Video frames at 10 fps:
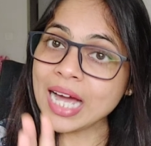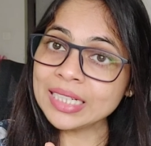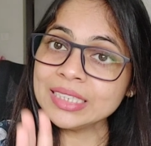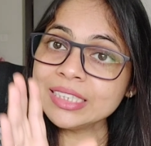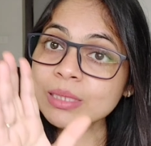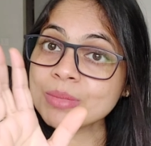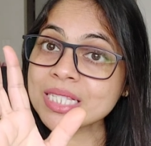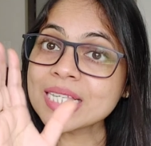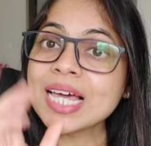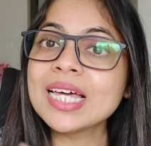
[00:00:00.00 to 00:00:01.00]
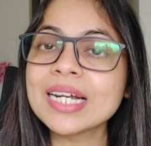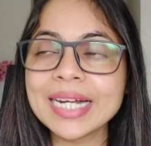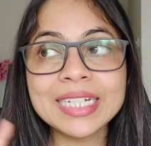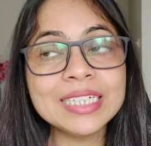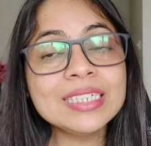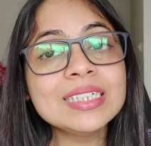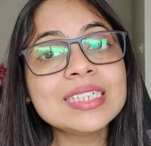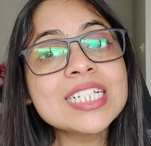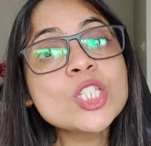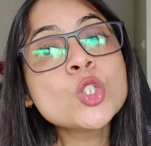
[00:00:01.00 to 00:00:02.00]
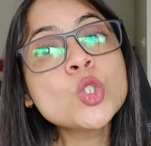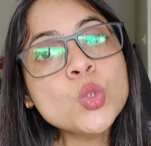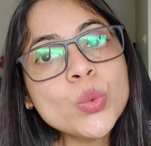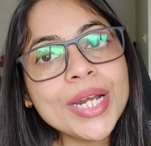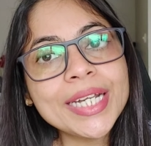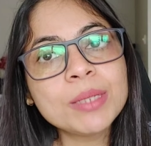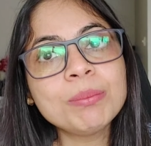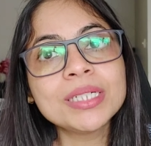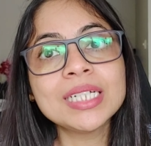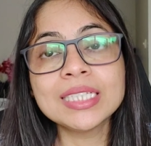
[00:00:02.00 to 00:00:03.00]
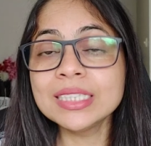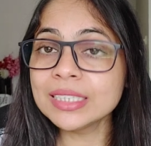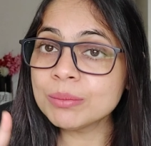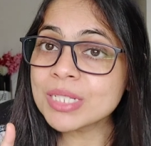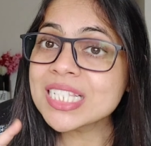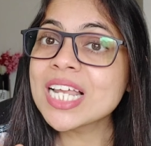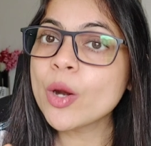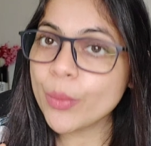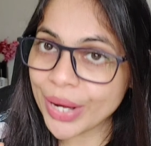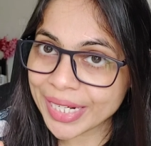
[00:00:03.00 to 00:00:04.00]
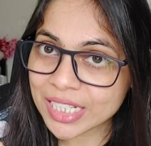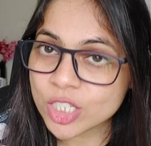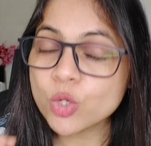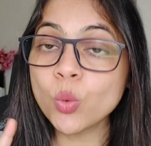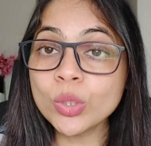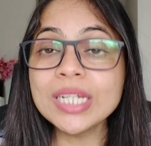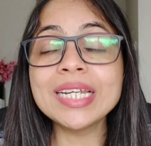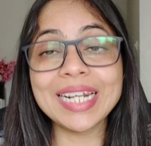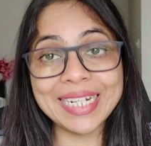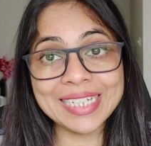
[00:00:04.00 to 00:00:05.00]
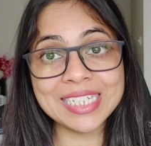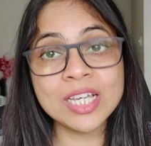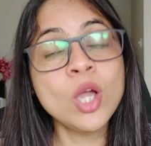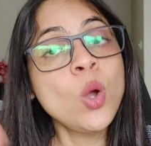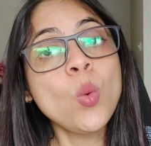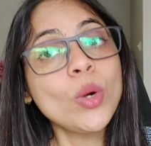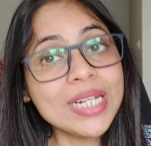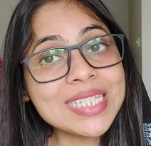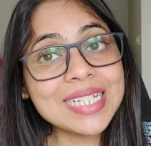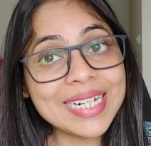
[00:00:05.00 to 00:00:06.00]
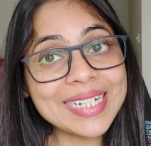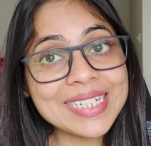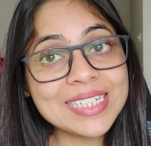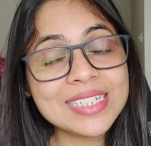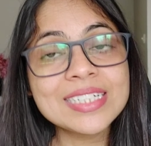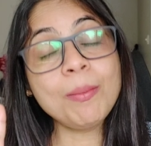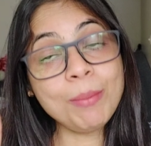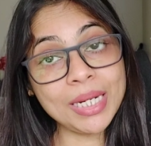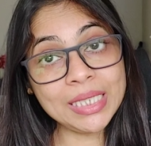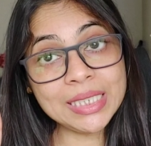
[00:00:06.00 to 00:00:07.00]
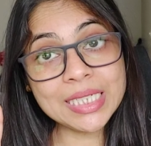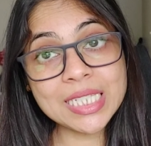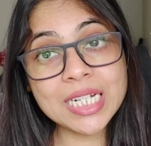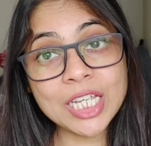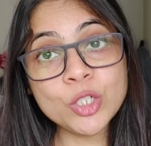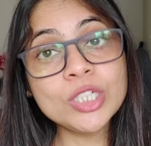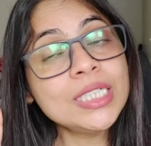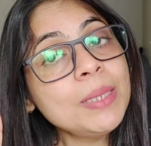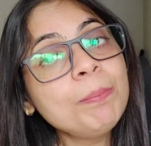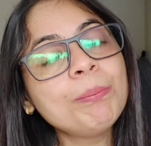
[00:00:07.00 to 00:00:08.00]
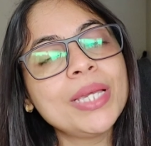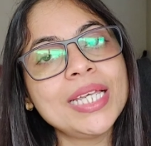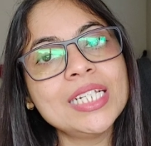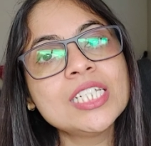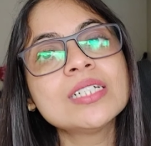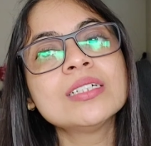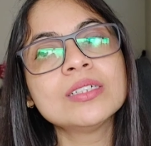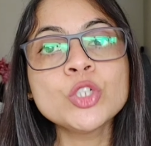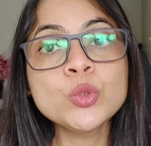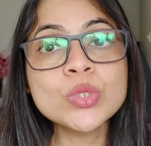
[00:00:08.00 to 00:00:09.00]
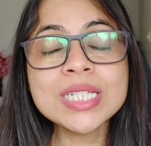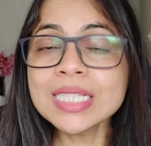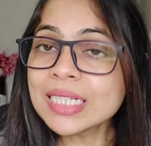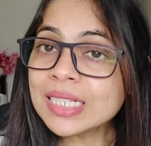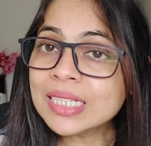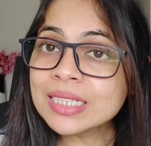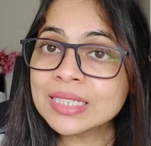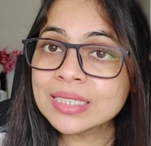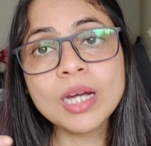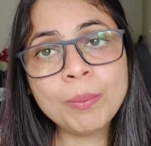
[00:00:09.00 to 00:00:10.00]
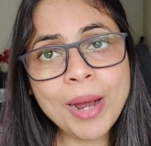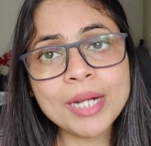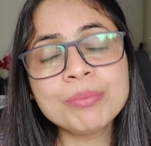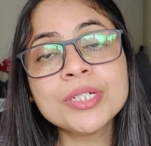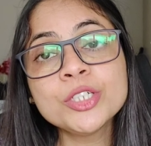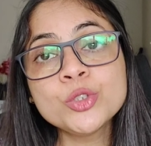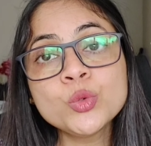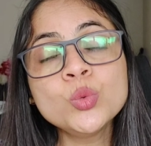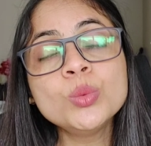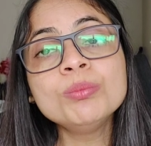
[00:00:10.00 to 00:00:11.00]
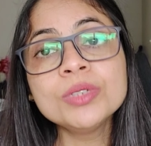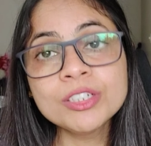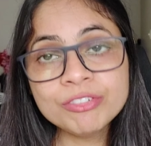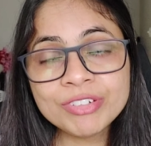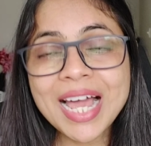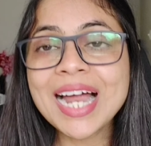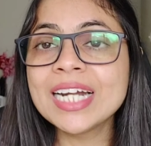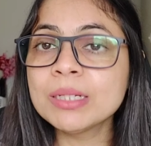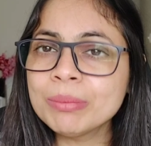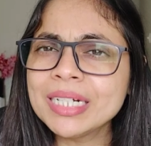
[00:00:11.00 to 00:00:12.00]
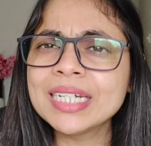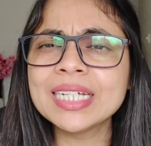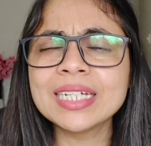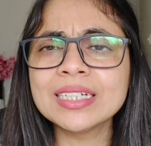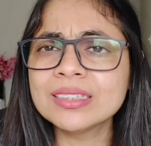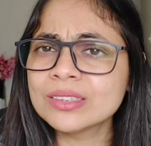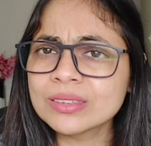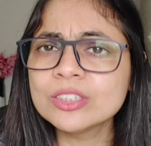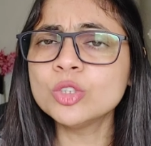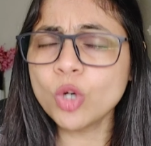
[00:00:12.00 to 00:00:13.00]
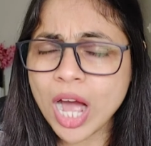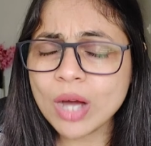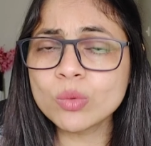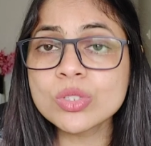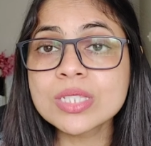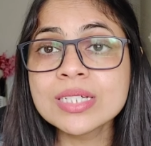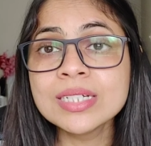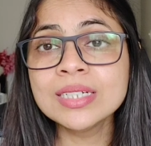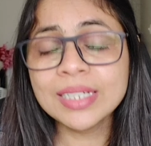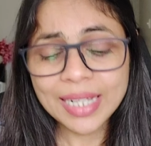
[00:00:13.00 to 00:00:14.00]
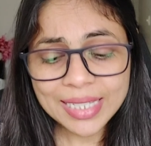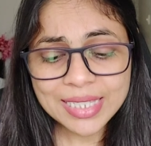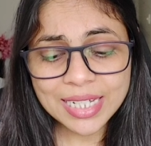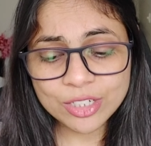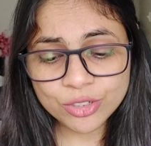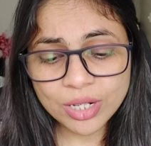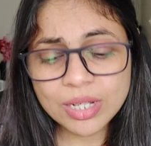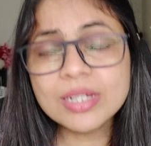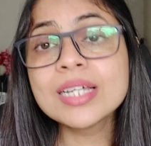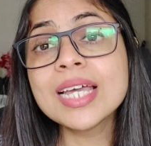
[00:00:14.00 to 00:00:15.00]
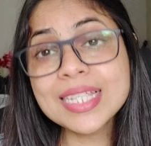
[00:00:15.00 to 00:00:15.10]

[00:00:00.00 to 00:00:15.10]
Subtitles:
Another term is rent. Here it is to rent, but the other term is rent. Only rent. What is a rent? A money that is regularly paid for using the apartment, room, flat, building, house, etc.,